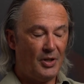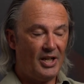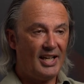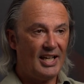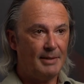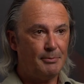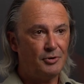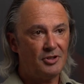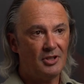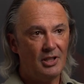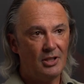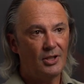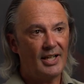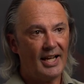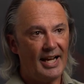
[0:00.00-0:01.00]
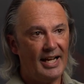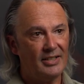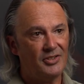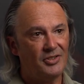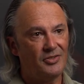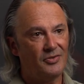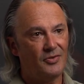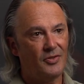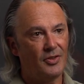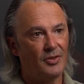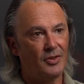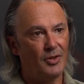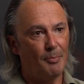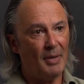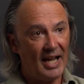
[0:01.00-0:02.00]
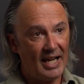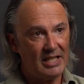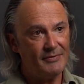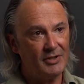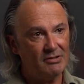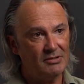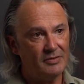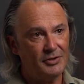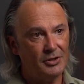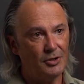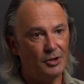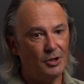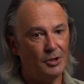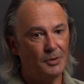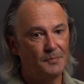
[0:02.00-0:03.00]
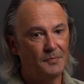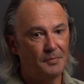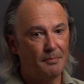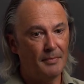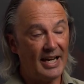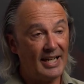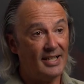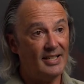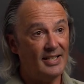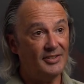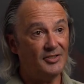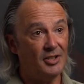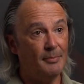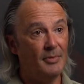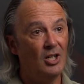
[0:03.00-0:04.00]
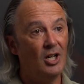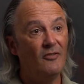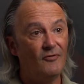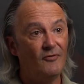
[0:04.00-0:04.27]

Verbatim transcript: being able to look at the behaviour of your mechanism